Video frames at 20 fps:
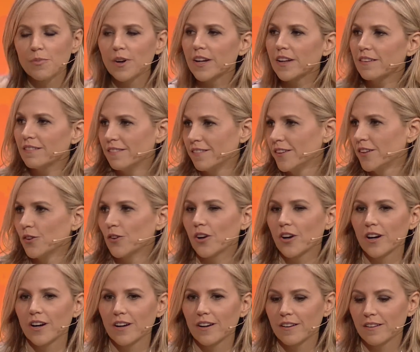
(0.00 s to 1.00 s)
But you
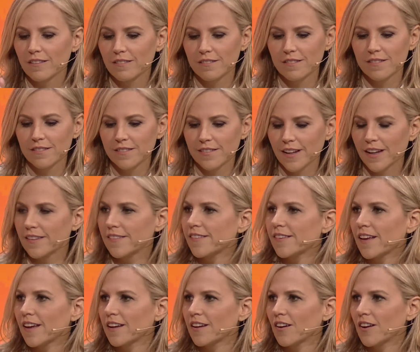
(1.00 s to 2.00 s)
are dead
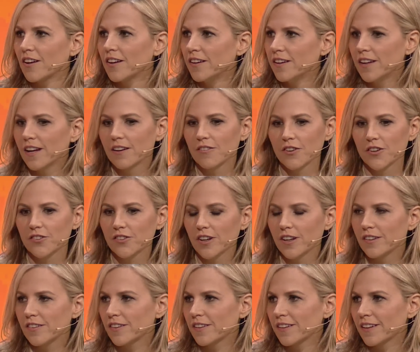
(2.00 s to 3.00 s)
set on never
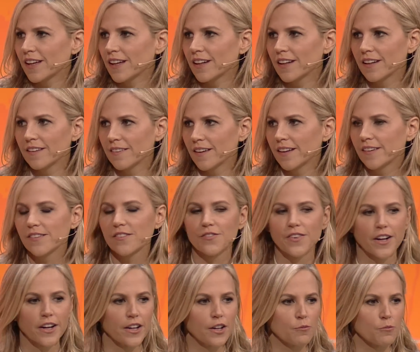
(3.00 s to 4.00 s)
changing that. And that's
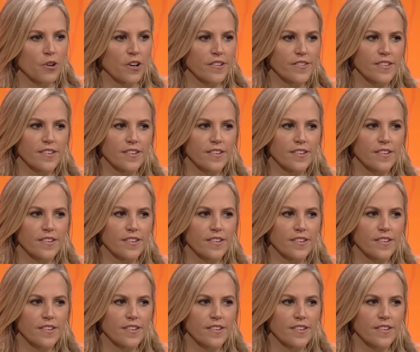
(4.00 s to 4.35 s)
very impressive.